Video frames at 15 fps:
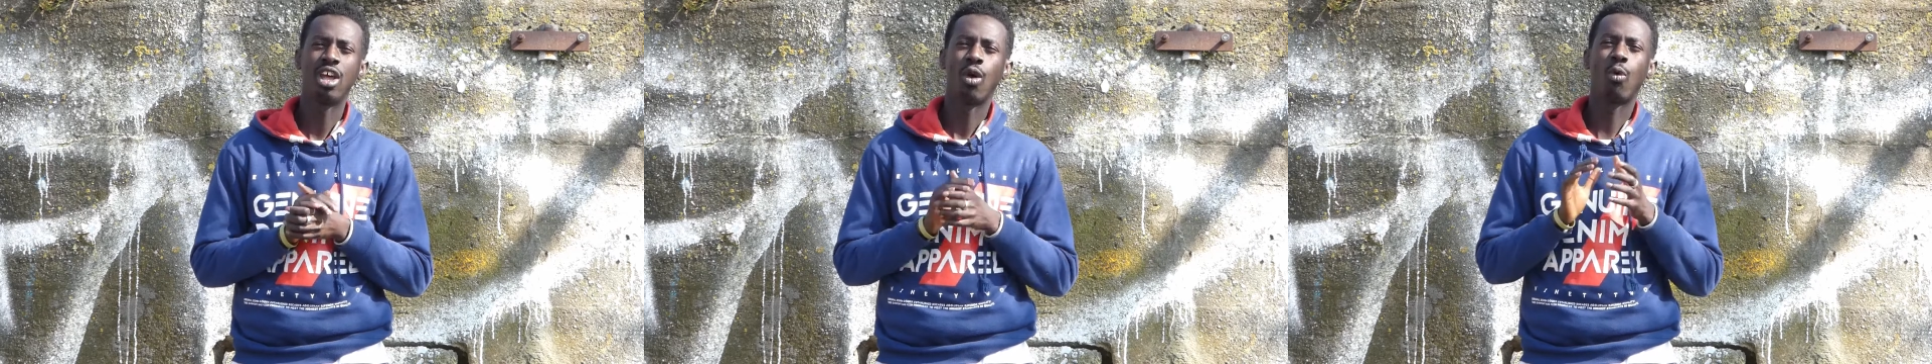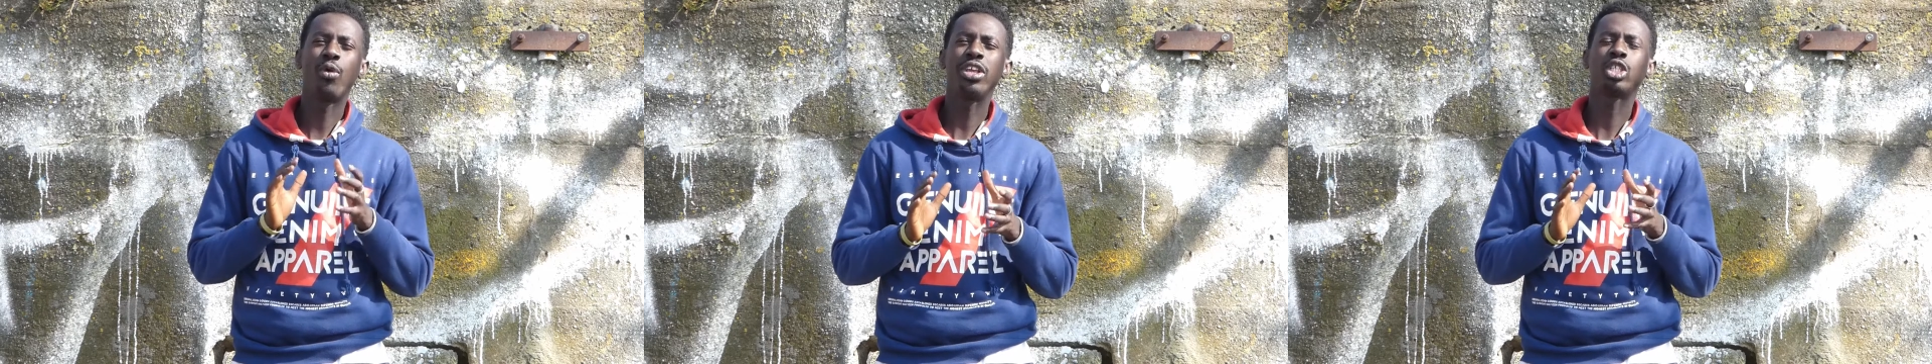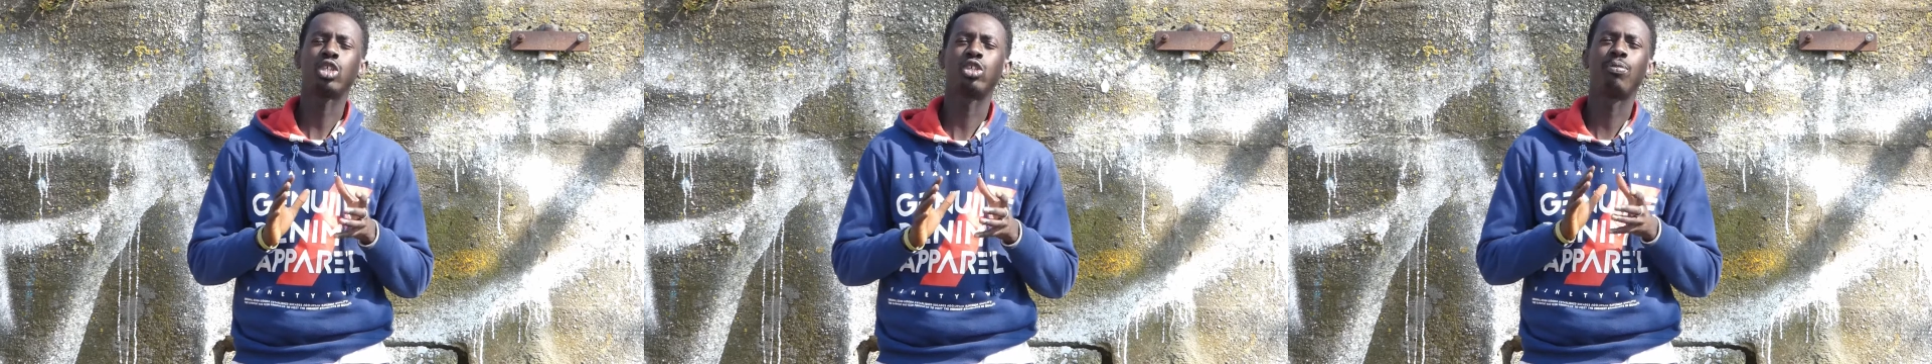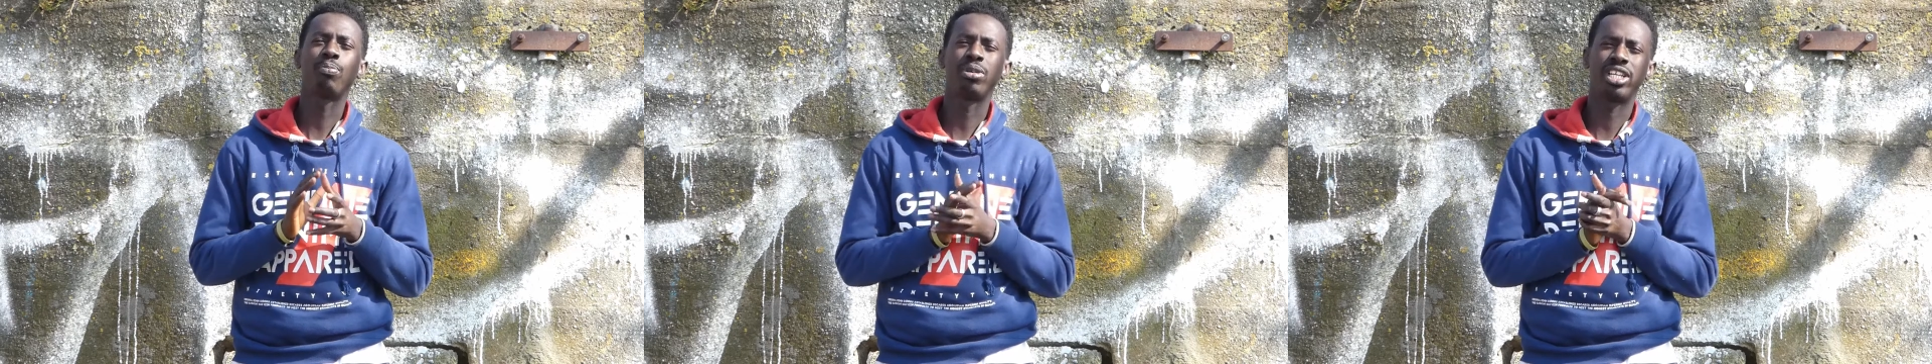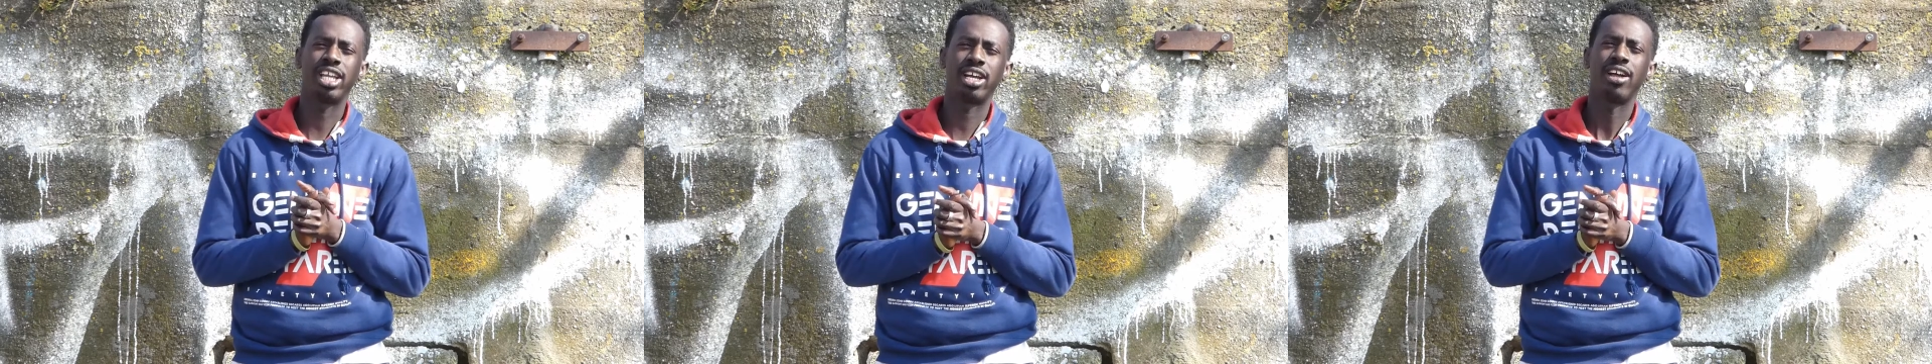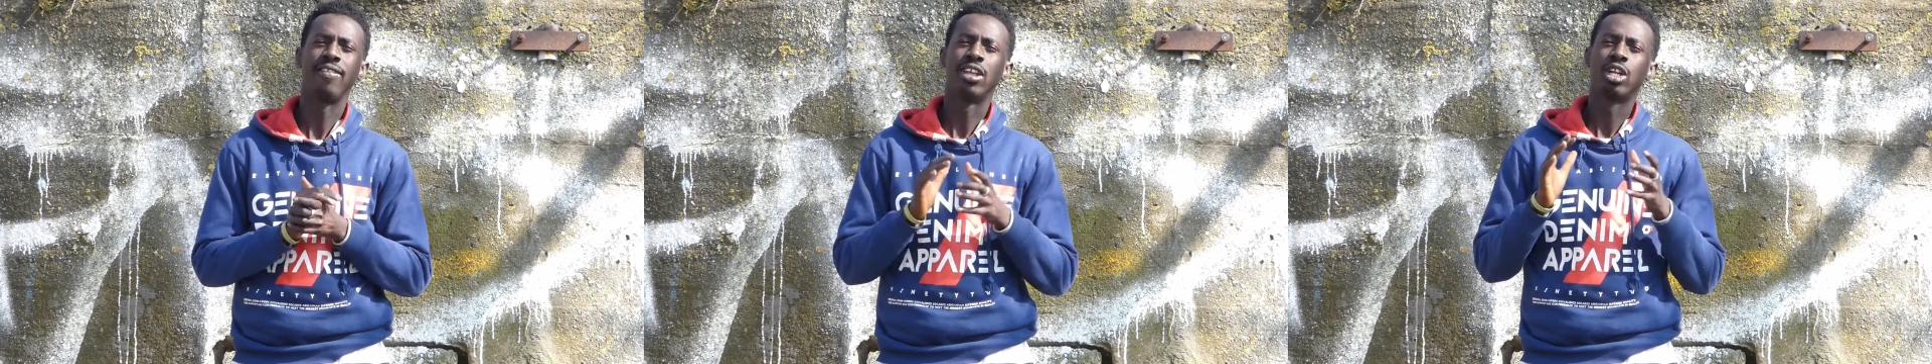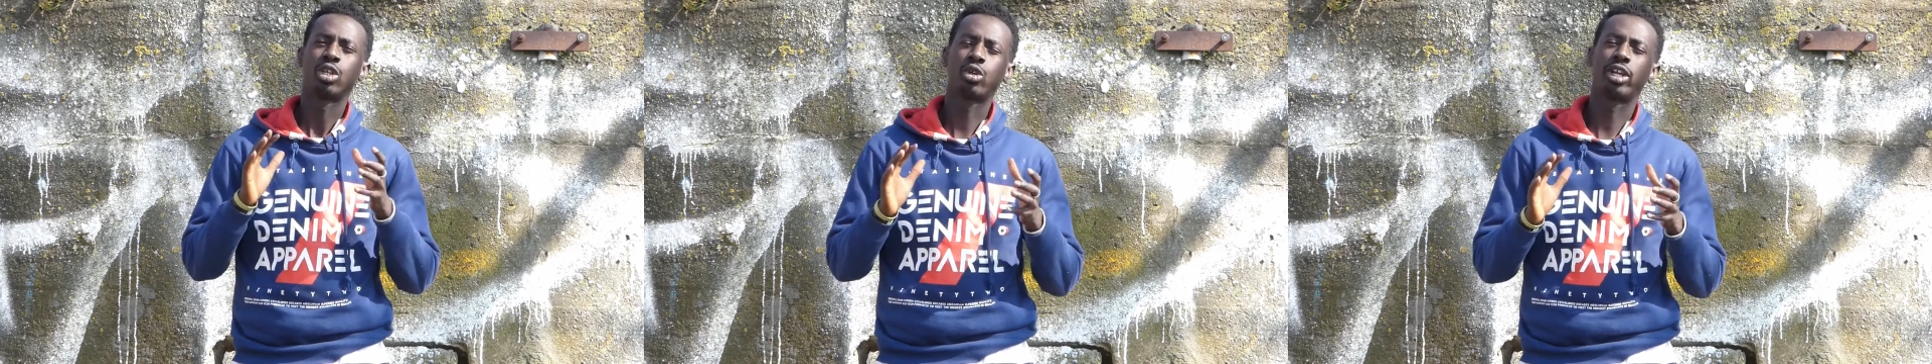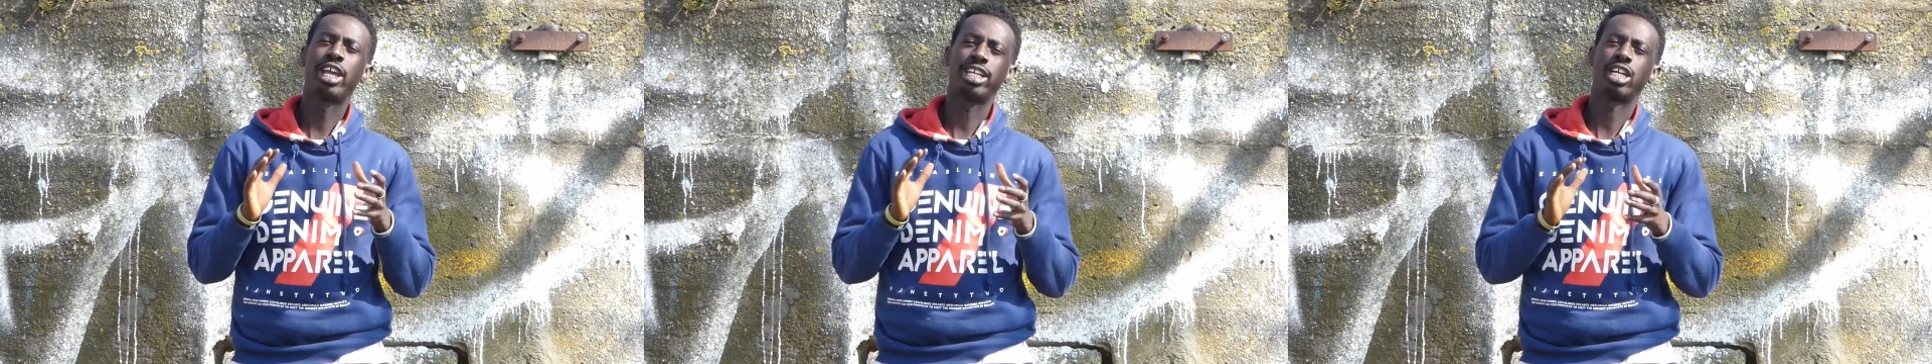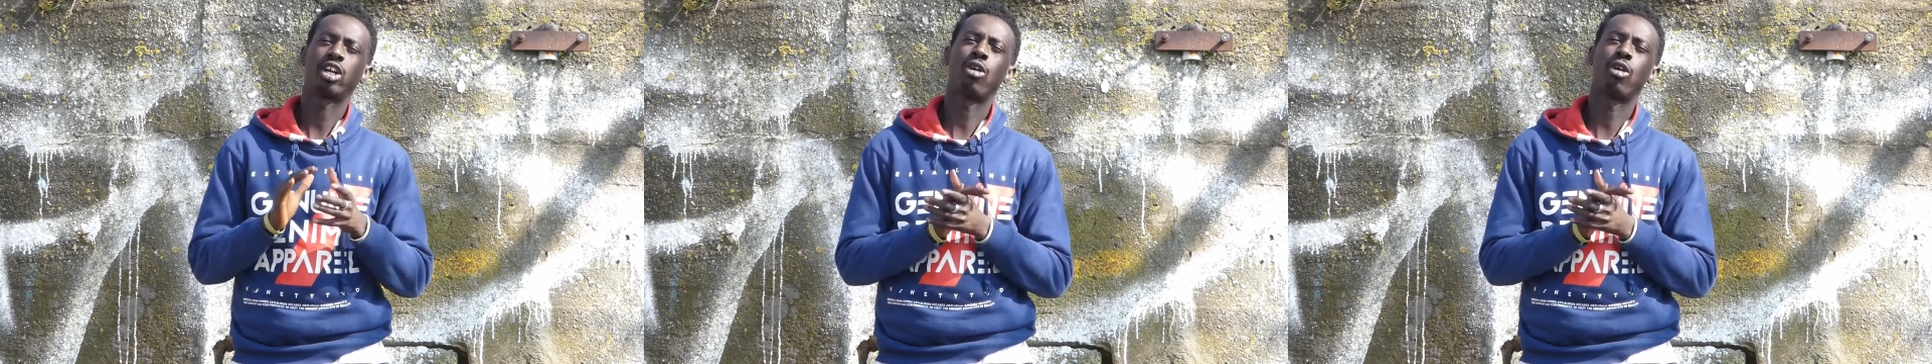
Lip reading: we shouldn't be there together,